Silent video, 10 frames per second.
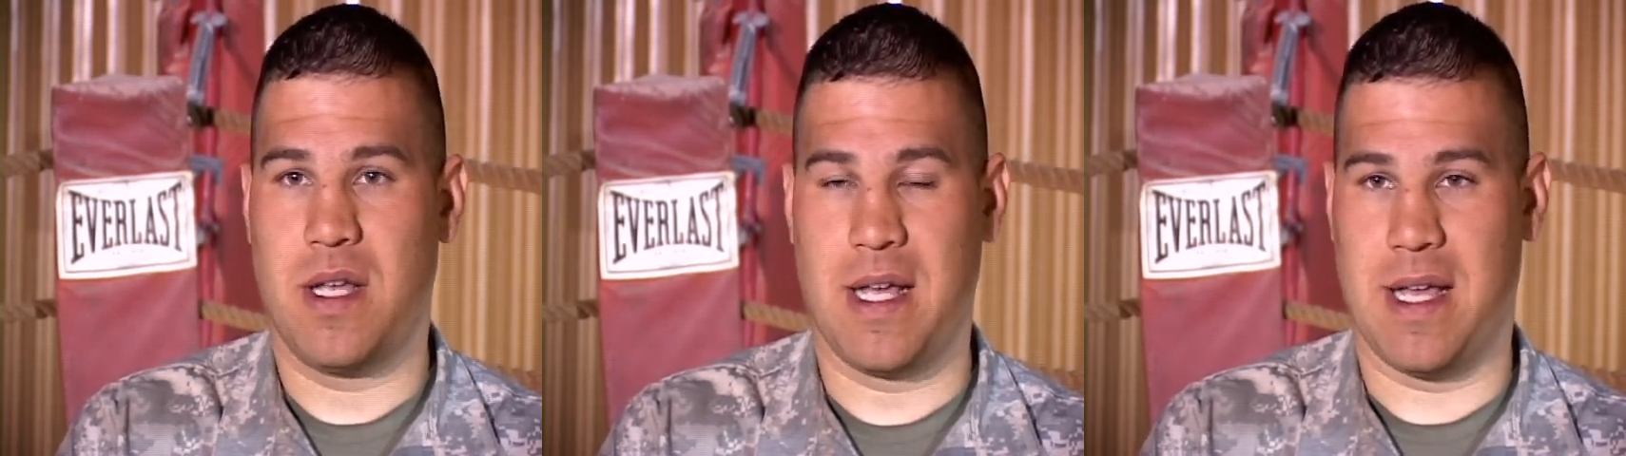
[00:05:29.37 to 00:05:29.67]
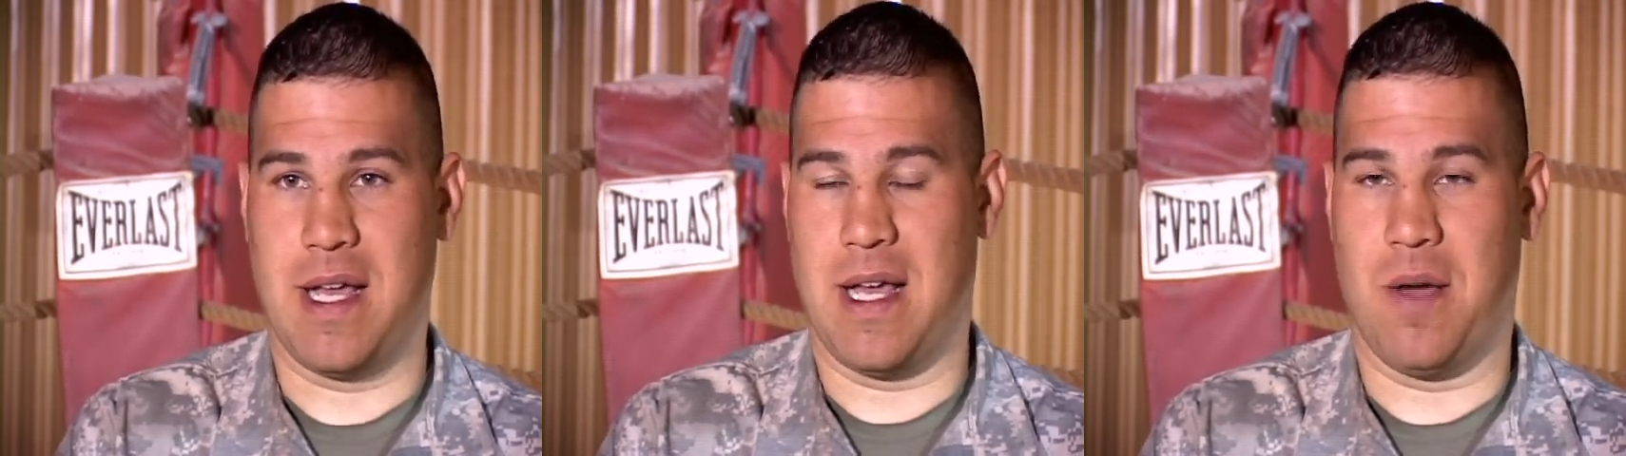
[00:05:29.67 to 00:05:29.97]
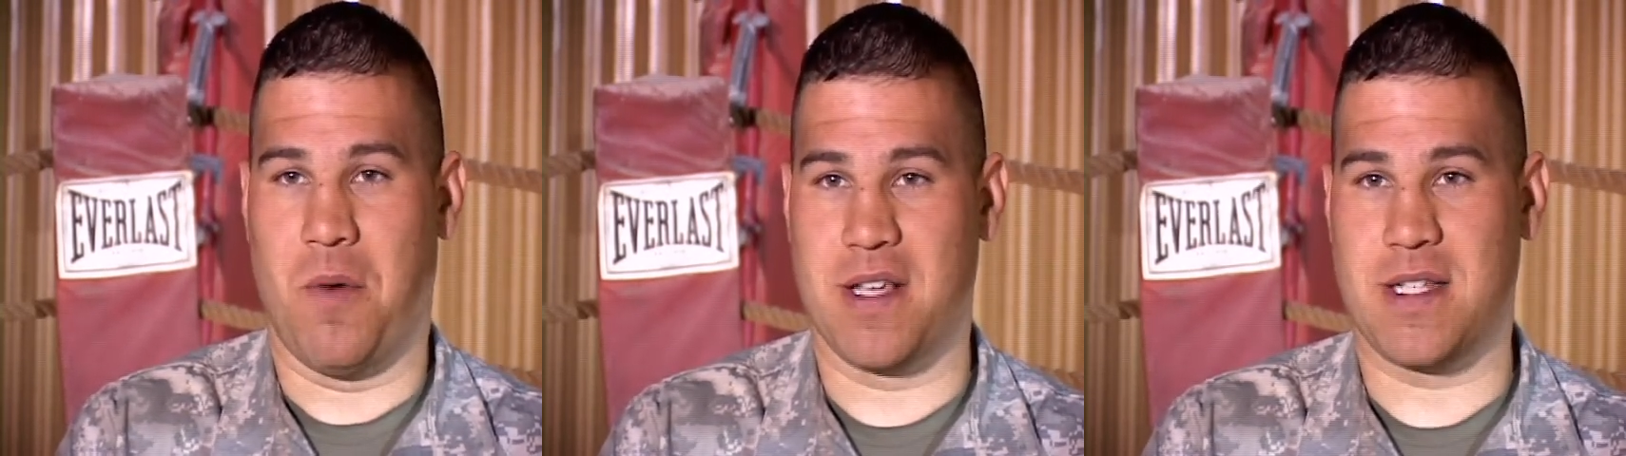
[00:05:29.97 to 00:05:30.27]

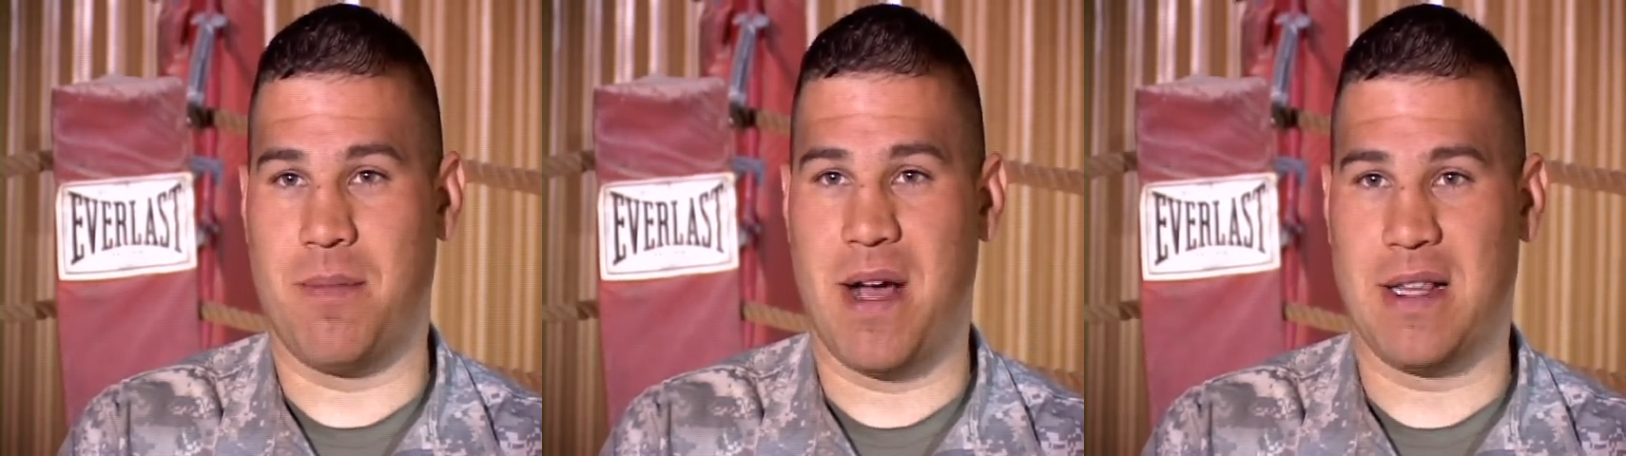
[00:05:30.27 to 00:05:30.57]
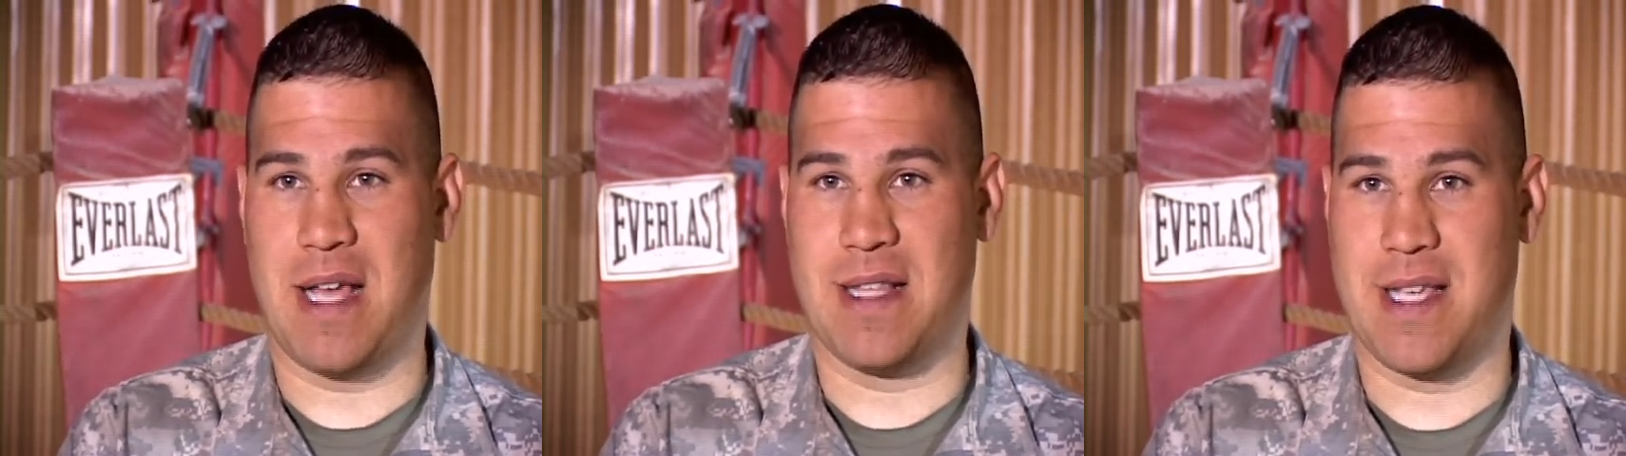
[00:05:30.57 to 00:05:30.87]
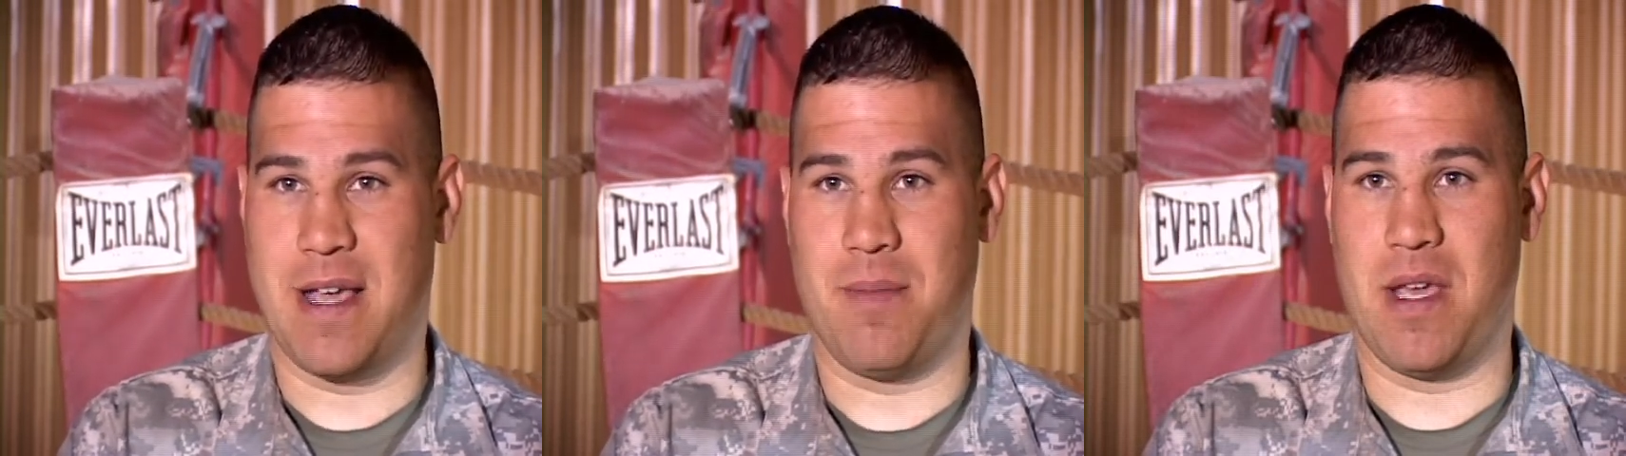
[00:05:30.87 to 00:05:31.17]
It wasn't about that
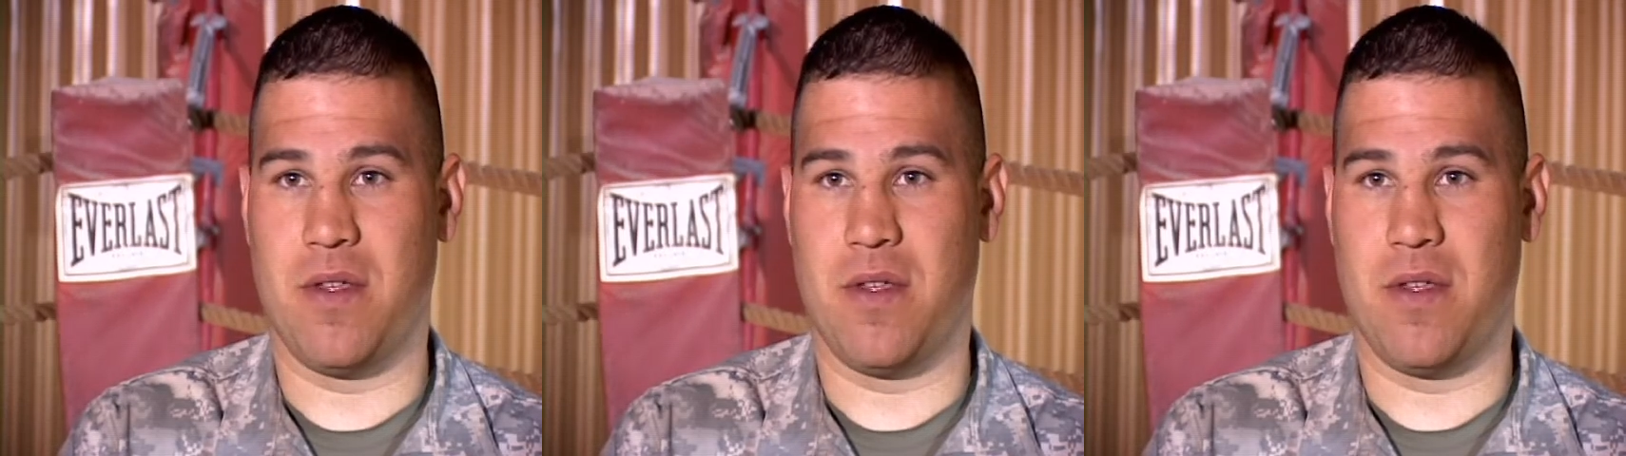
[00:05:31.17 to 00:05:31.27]
to him